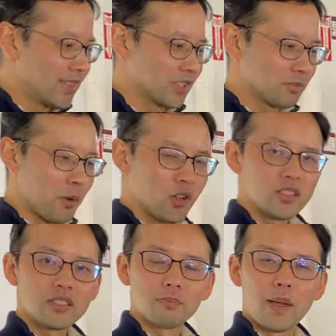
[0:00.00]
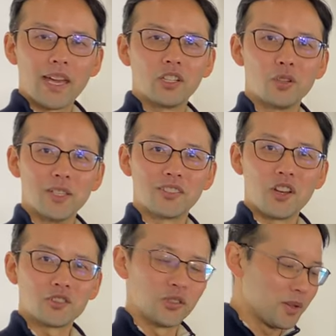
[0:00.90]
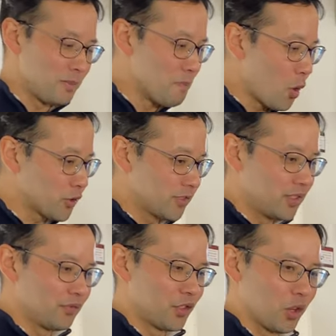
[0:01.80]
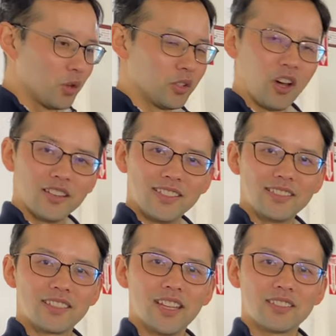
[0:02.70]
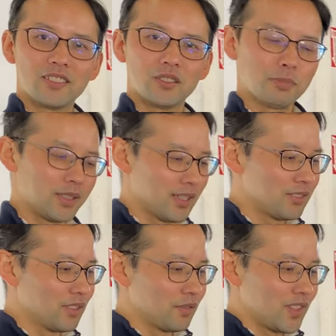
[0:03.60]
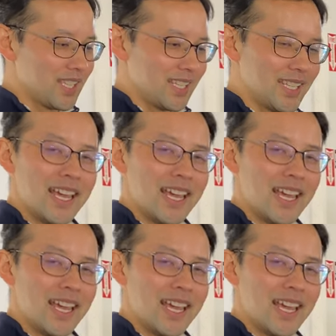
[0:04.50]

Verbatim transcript: The smallest panel is also the most difficult on these Teslas because of the